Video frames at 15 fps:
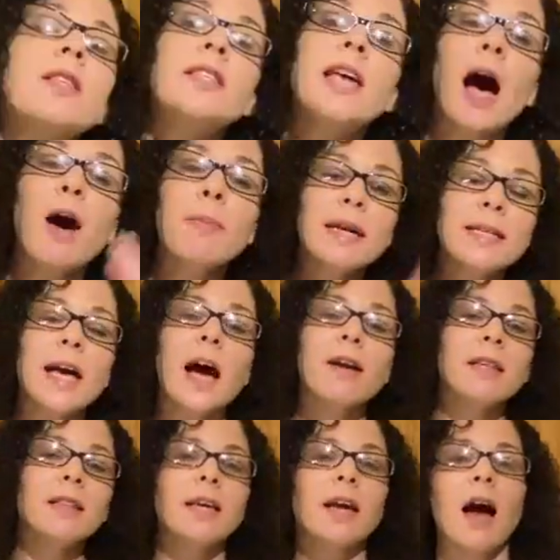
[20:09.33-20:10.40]
tell me down
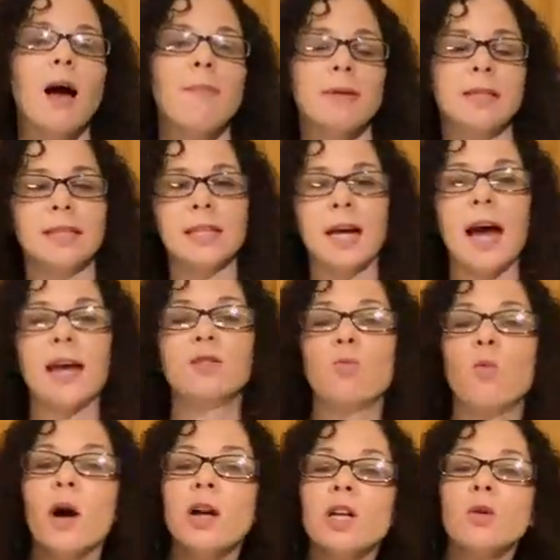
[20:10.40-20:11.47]
in the comments, guys,
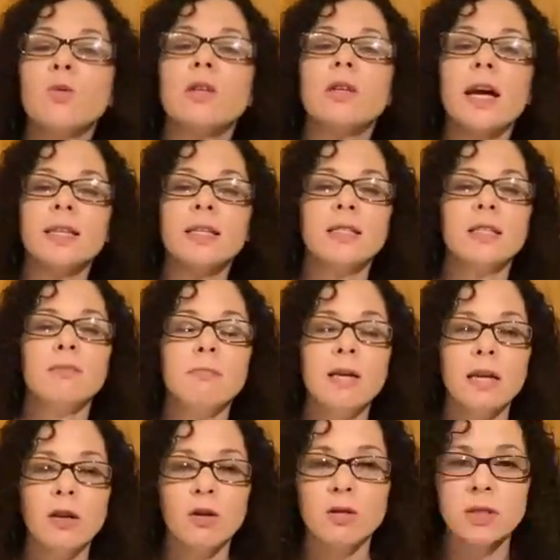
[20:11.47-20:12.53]
what you would like to see me
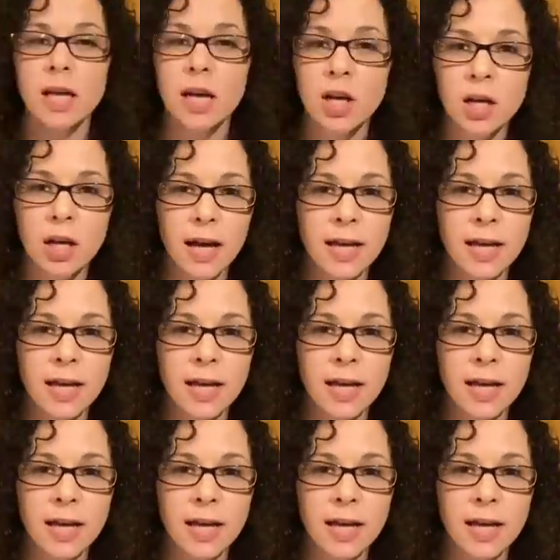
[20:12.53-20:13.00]
and Jose cook.